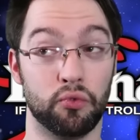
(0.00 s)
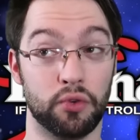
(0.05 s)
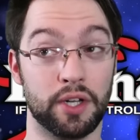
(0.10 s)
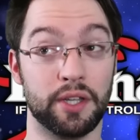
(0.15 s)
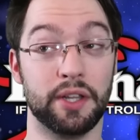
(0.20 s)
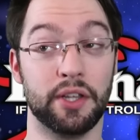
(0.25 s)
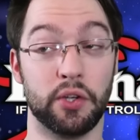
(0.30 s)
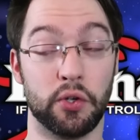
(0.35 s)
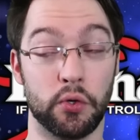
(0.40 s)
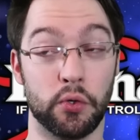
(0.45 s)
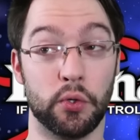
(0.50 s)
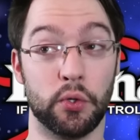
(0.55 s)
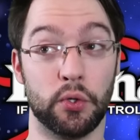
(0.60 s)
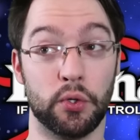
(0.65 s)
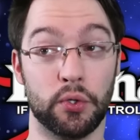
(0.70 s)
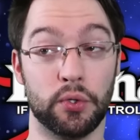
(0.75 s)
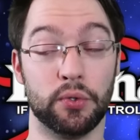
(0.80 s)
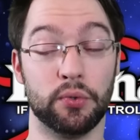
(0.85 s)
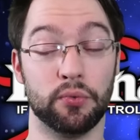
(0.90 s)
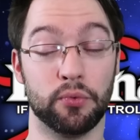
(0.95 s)
really
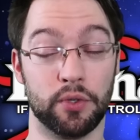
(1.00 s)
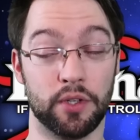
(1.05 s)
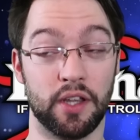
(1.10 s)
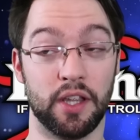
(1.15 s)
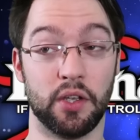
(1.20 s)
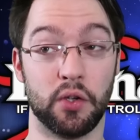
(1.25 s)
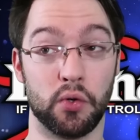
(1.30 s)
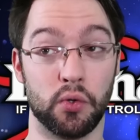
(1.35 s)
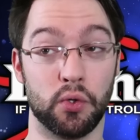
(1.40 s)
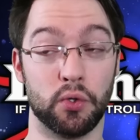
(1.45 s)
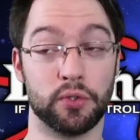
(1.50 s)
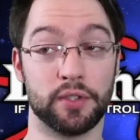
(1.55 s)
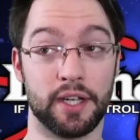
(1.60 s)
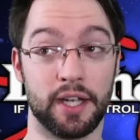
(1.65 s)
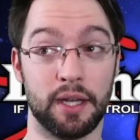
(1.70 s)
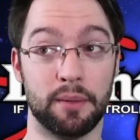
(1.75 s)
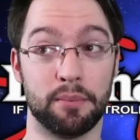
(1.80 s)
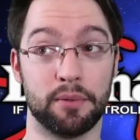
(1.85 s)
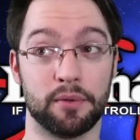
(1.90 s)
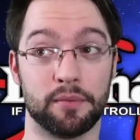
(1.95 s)
cool, really cool
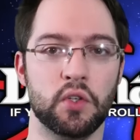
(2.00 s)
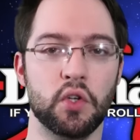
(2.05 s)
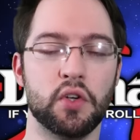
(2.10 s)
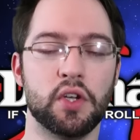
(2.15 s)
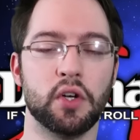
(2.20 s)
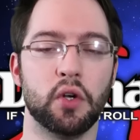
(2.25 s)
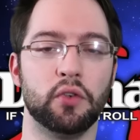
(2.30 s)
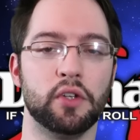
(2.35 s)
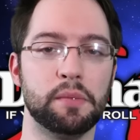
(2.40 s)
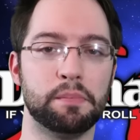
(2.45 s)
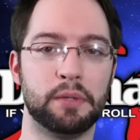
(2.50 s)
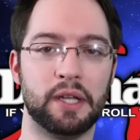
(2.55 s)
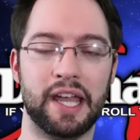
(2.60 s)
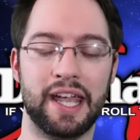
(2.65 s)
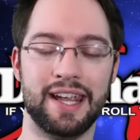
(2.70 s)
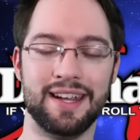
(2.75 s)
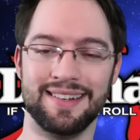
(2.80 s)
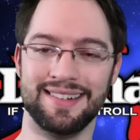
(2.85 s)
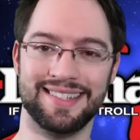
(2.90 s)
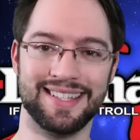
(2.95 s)
type you can only
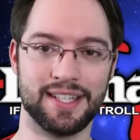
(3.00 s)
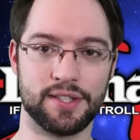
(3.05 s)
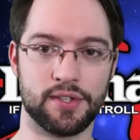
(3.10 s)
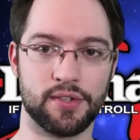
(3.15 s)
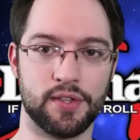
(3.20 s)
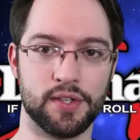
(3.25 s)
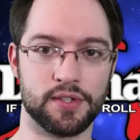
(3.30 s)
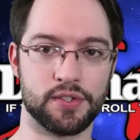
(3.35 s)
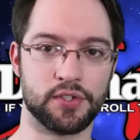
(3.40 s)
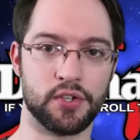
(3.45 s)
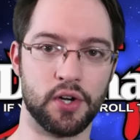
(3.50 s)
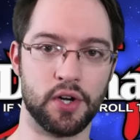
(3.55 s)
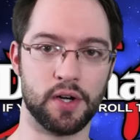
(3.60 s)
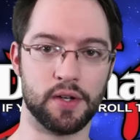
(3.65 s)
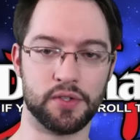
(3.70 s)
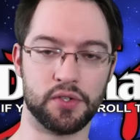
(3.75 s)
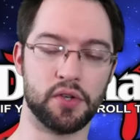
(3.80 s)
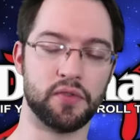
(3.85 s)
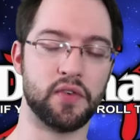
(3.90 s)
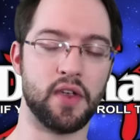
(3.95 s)
play Dis this
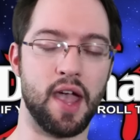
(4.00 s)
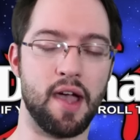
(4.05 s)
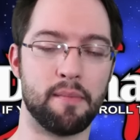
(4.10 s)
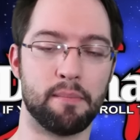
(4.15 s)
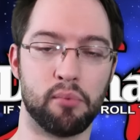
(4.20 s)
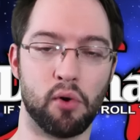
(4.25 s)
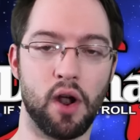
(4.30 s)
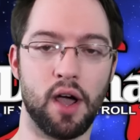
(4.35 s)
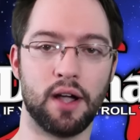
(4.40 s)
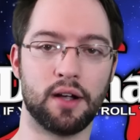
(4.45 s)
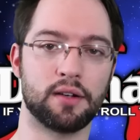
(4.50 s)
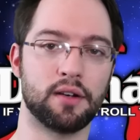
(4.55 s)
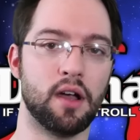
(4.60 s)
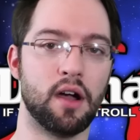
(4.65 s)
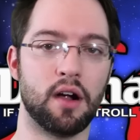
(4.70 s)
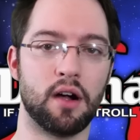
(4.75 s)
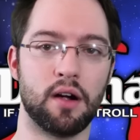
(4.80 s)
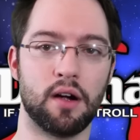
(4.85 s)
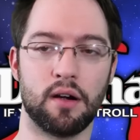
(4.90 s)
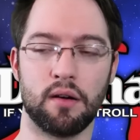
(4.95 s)
turn. So if you have
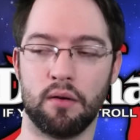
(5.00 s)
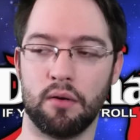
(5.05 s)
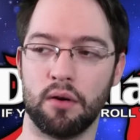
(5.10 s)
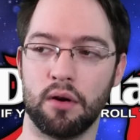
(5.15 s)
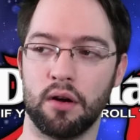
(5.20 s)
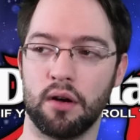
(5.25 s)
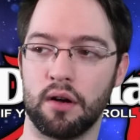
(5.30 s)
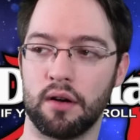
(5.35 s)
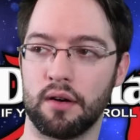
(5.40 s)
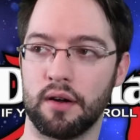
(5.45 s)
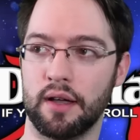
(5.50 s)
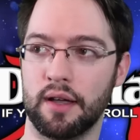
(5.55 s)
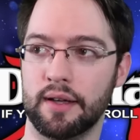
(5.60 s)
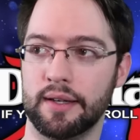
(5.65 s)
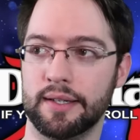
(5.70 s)
Brobnar or